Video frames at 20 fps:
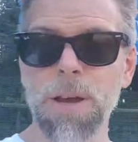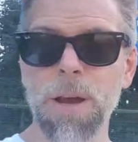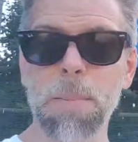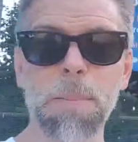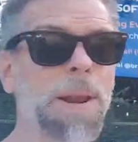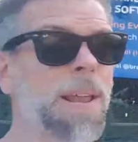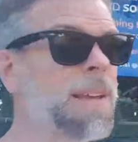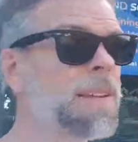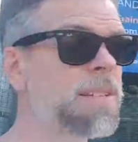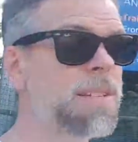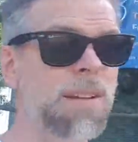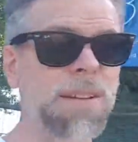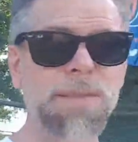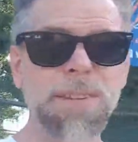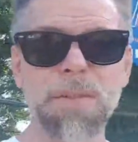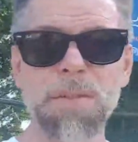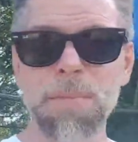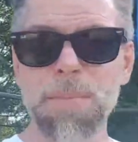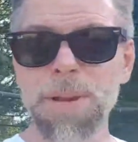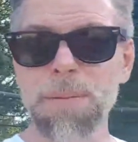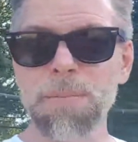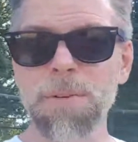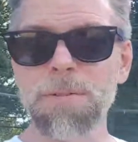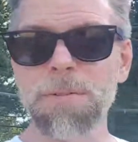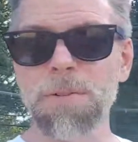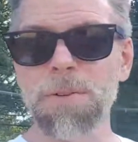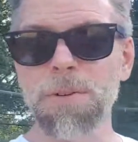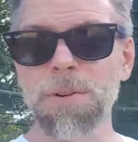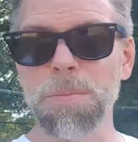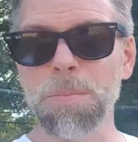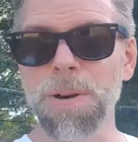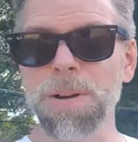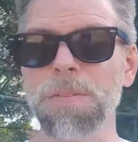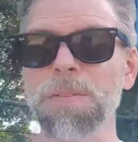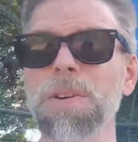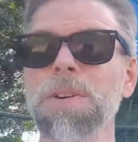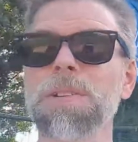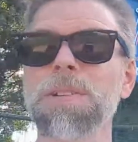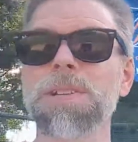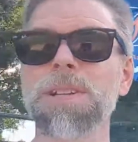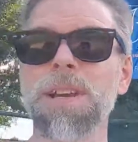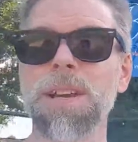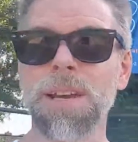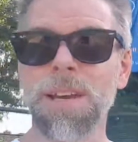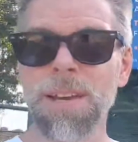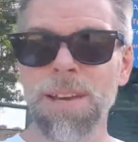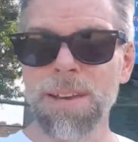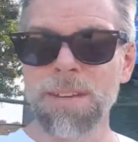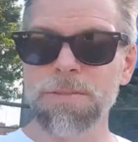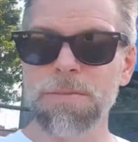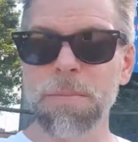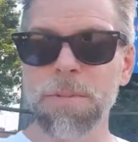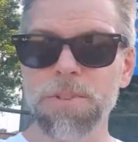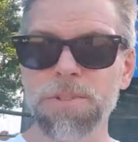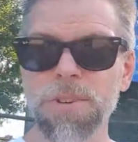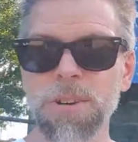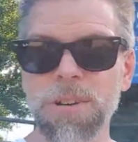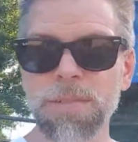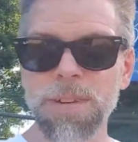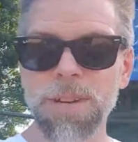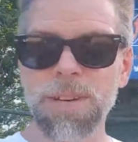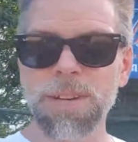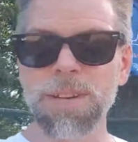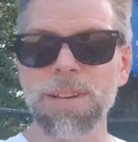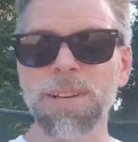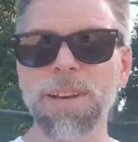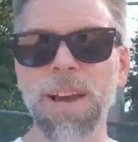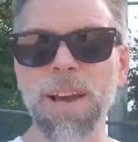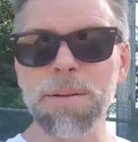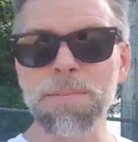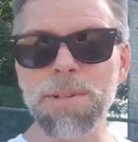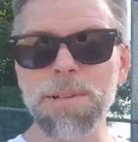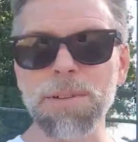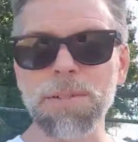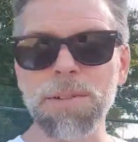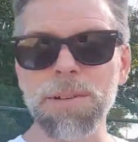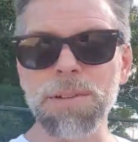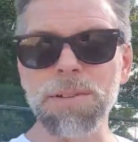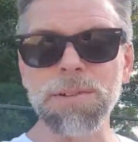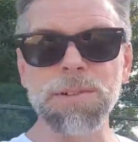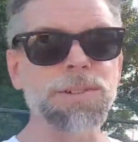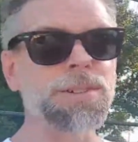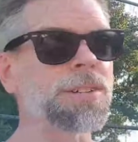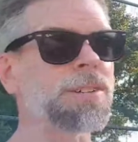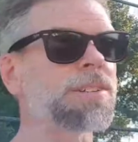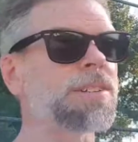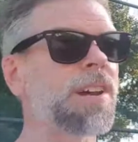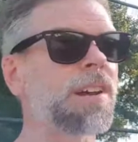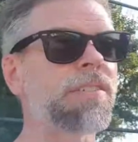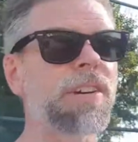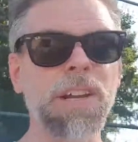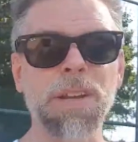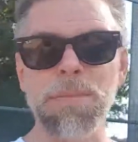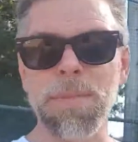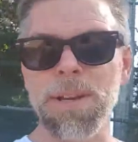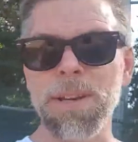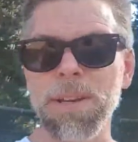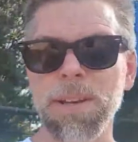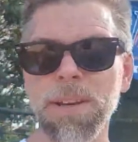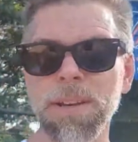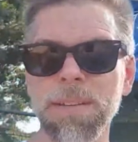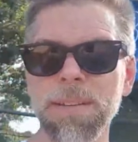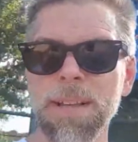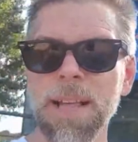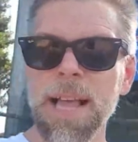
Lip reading: a place I've never been before, but I've got to say, from the drive-in, absolutely gorgeous. I recommend it.